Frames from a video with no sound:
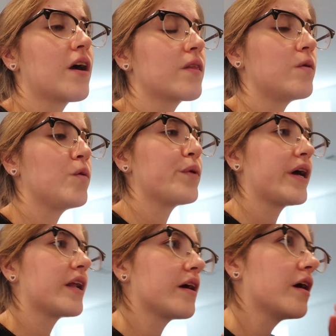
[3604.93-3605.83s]
thing on the whole
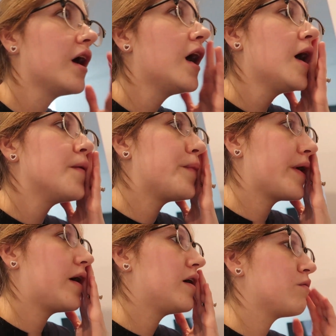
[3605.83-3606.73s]
planet.
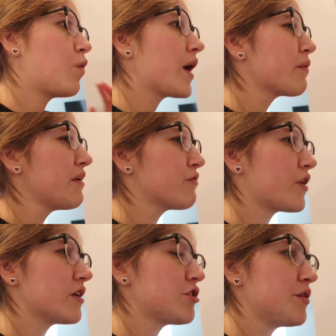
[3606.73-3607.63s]
But um, why do we have
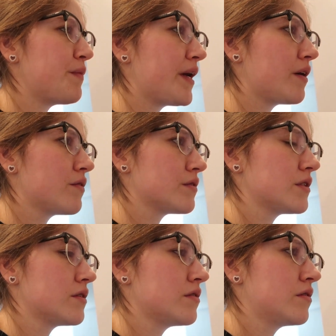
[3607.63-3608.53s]
crushed
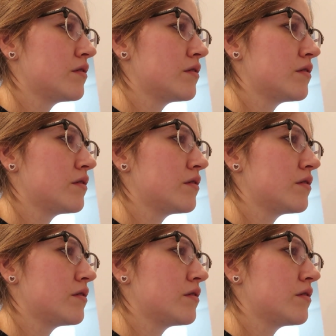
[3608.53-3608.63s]
tomatoes?